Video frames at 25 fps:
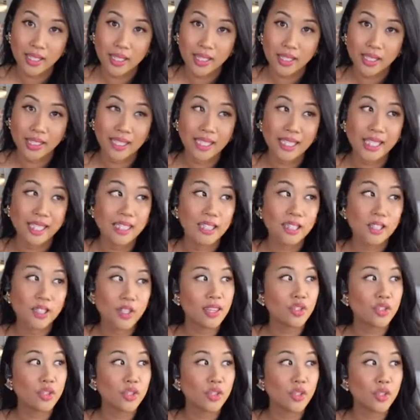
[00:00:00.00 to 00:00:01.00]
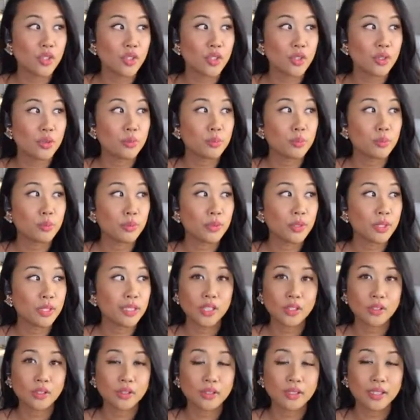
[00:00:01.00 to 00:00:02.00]
It's content that you could put into
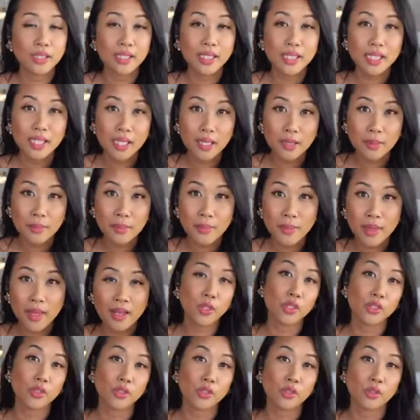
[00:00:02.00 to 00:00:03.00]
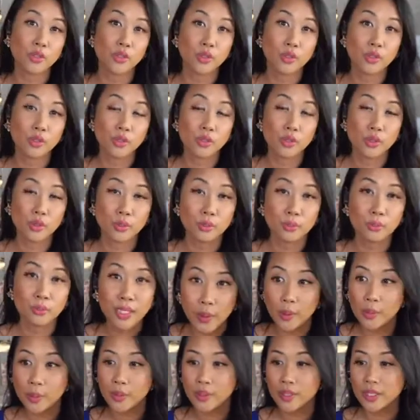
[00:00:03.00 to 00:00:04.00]
your emails, into your social media
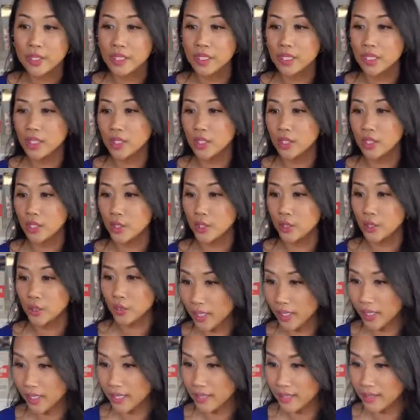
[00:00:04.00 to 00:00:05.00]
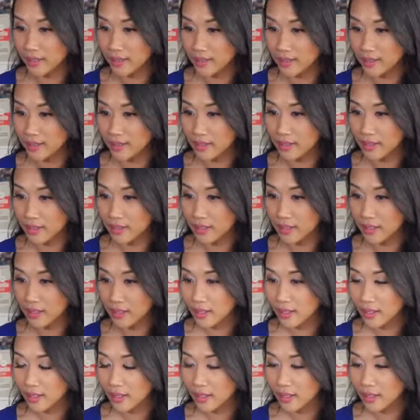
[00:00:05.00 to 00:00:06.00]
posts, into your stories.
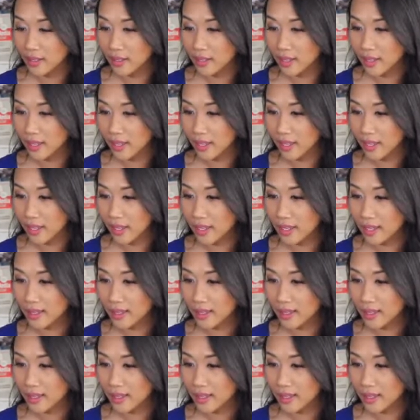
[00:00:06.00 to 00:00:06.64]
Okay.